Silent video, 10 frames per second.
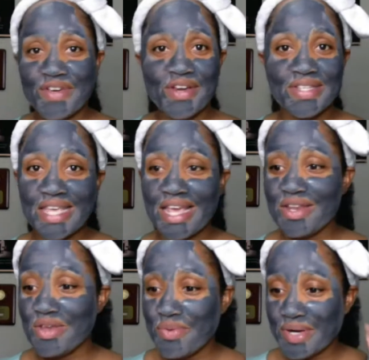your skin.
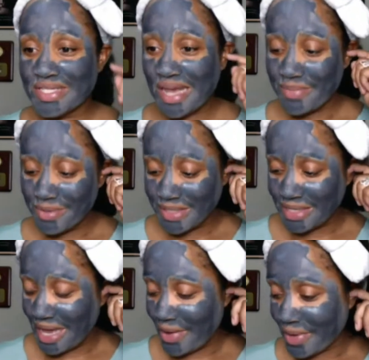You want to stop using
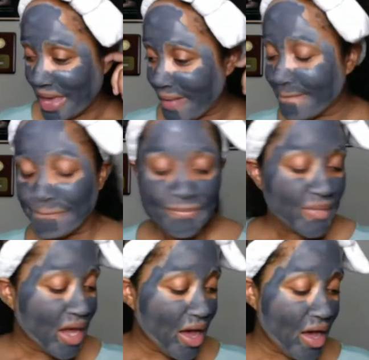that, okay?
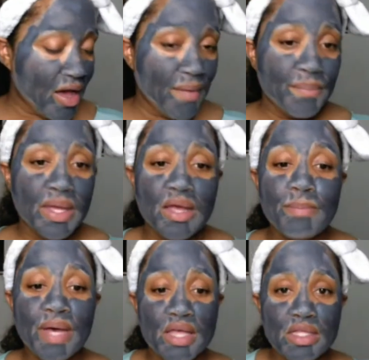
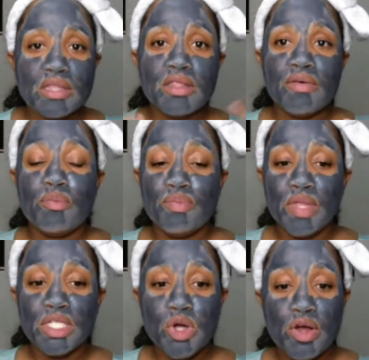But the
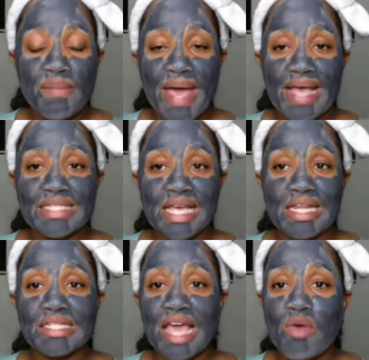charcoal mask, it
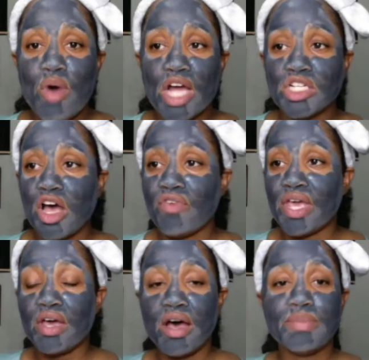is a wash off. It
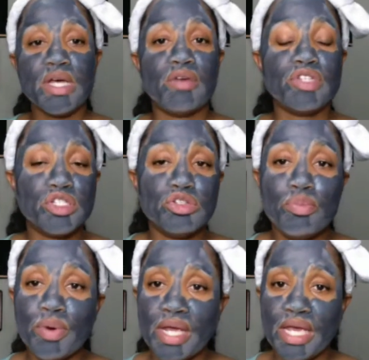comes off
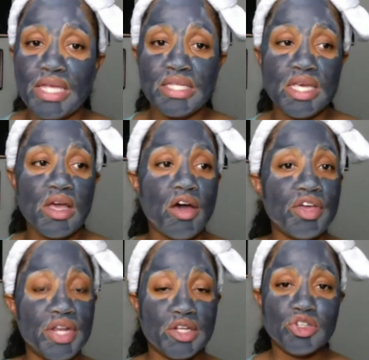super easy. All you
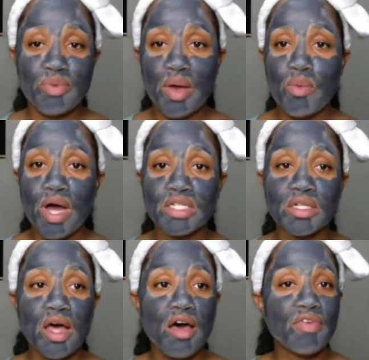need is your wet
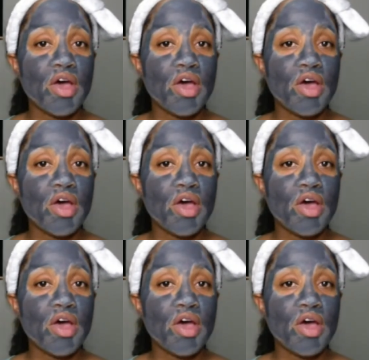washcloth,